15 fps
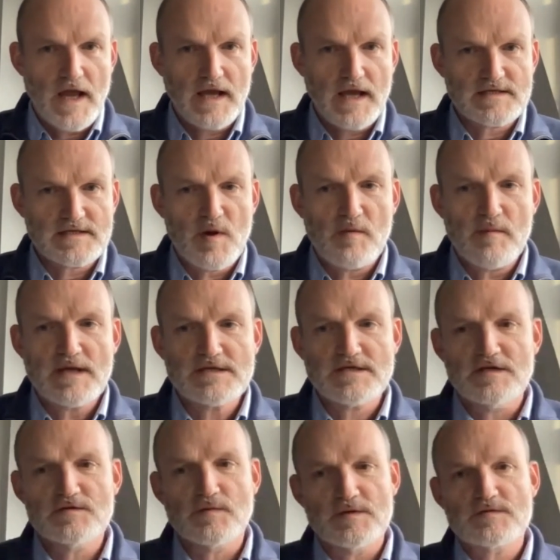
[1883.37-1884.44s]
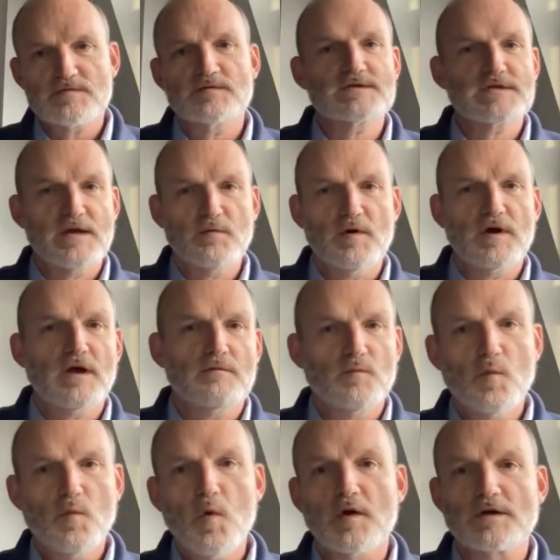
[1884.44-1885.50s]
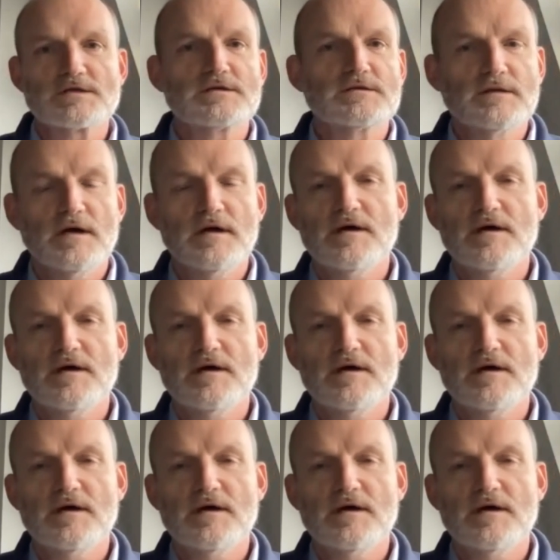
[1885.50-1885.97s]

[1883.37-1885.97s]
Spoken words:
XML message, which will say what